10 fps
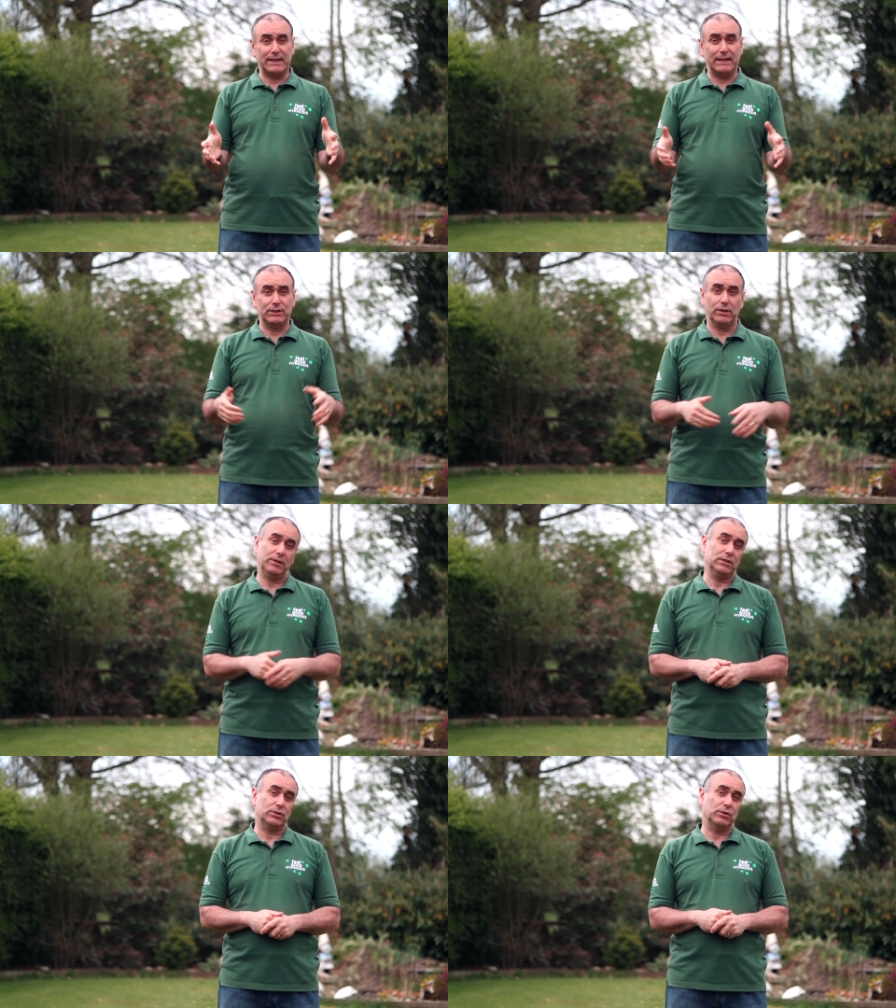that down
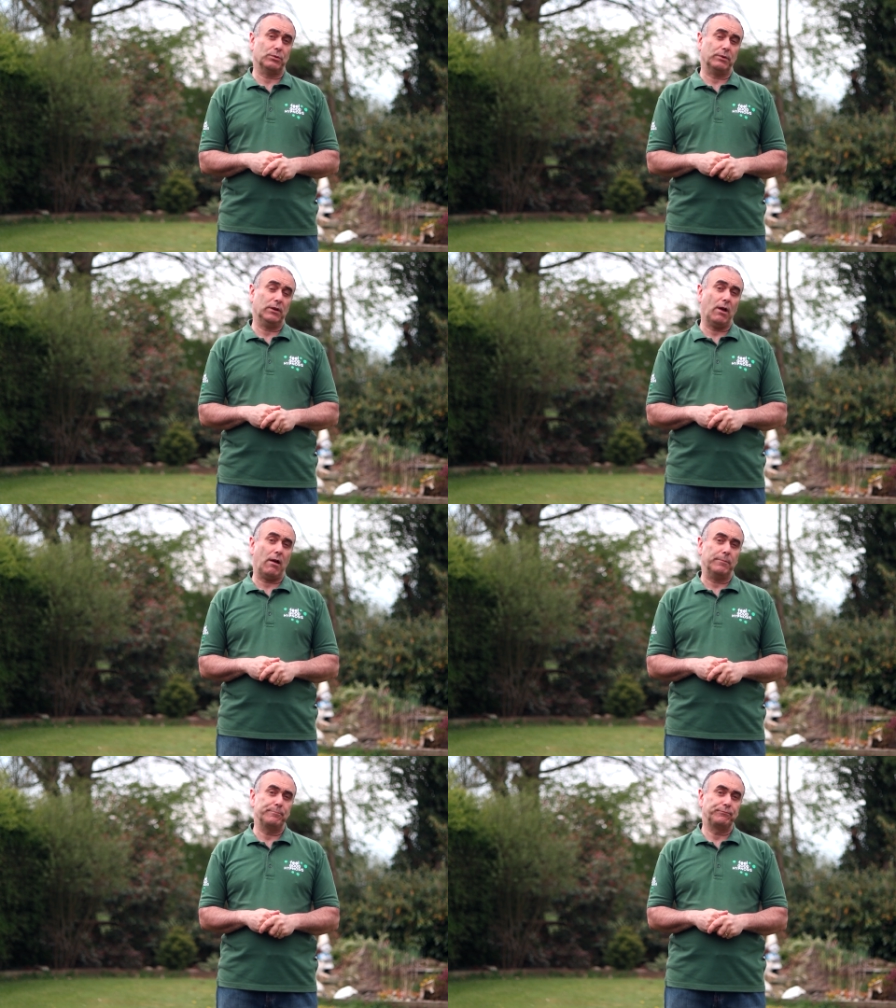in this tutorial
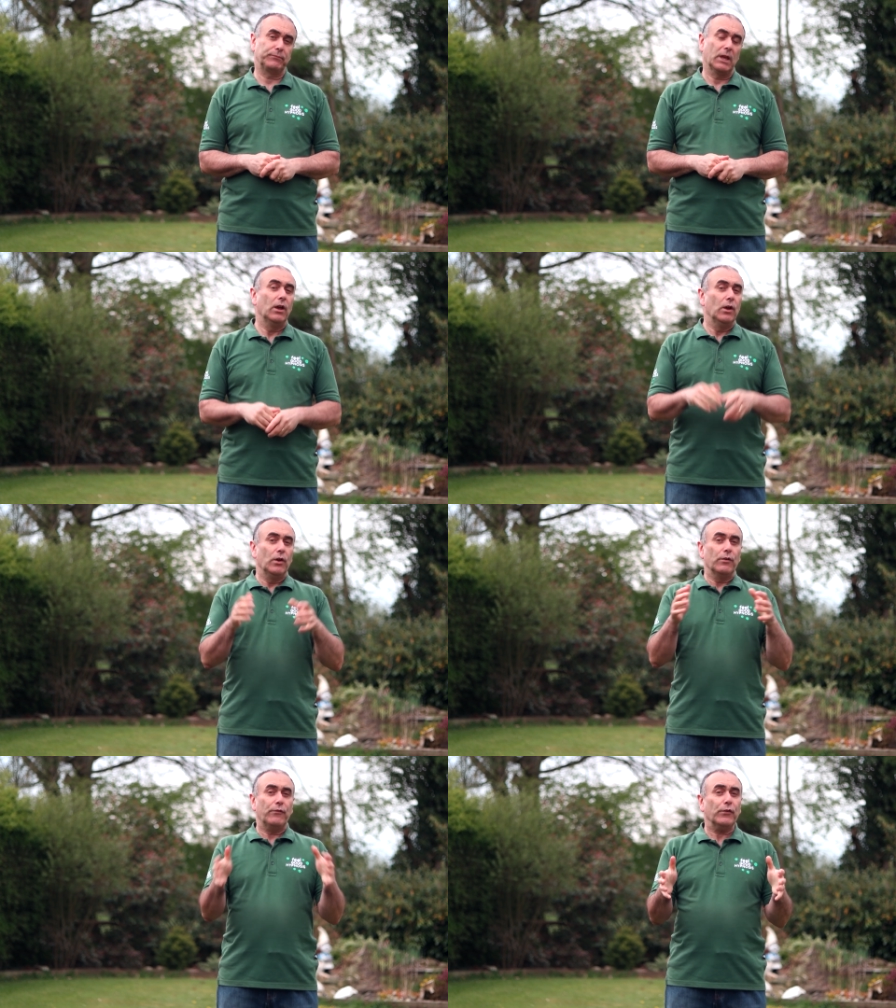now.
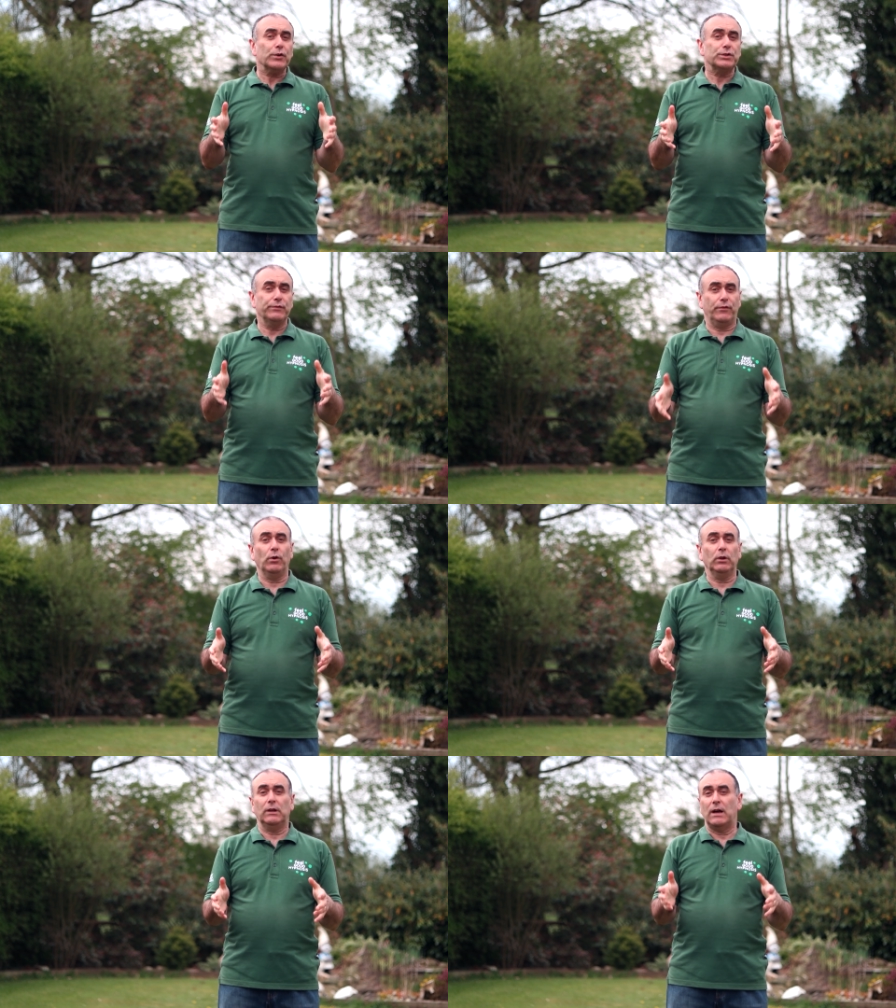First of
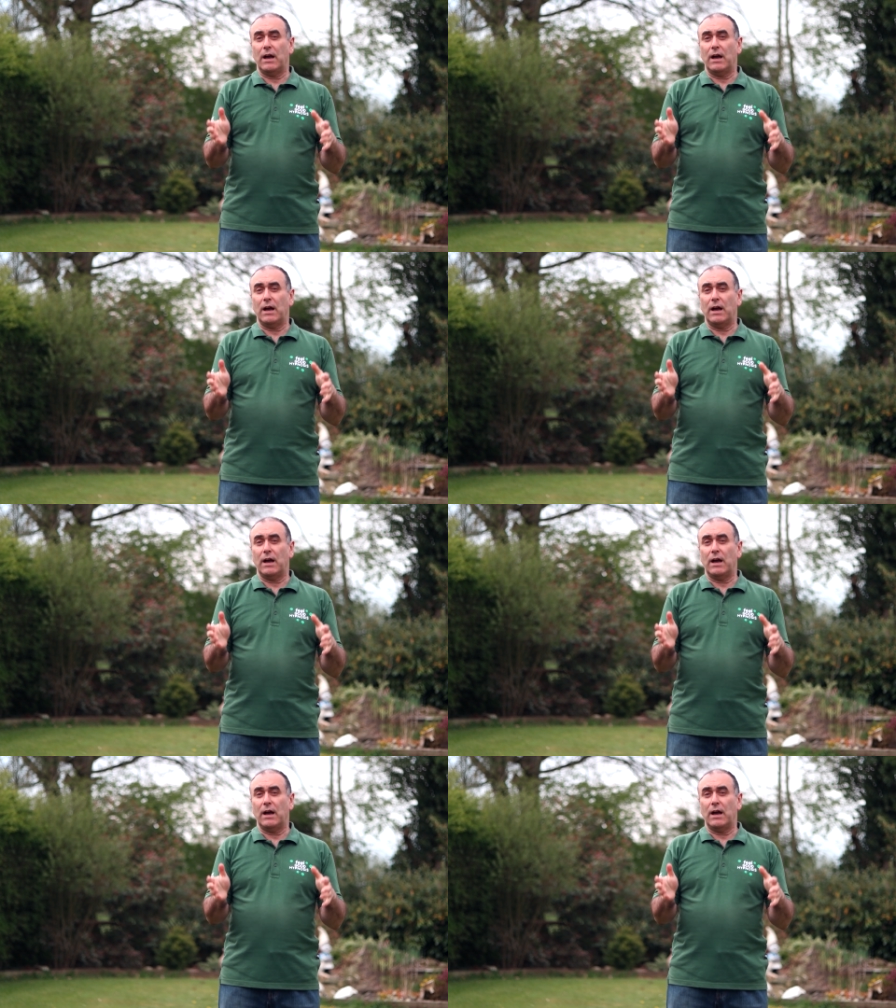all,